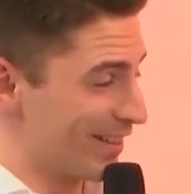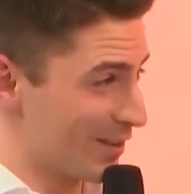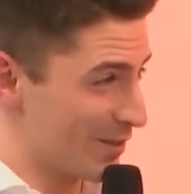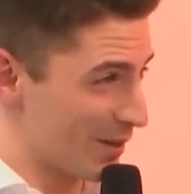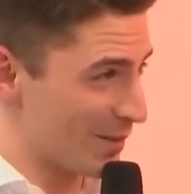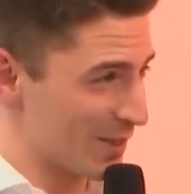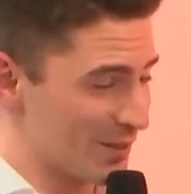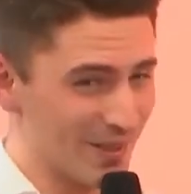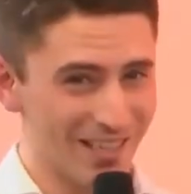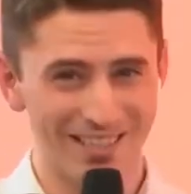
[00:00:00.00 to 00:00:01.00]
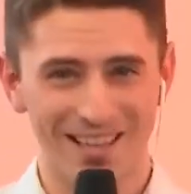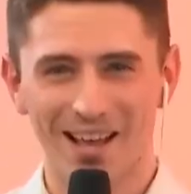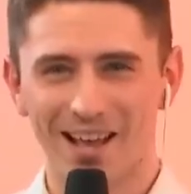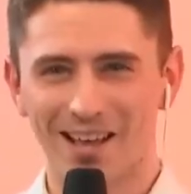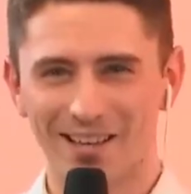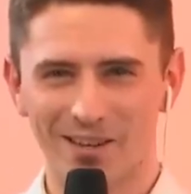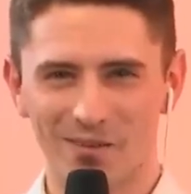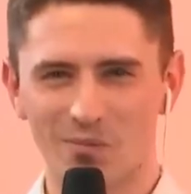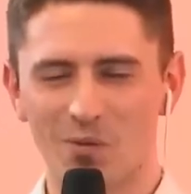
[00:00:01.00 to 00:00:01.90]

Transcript: Thank you very much for that. Again,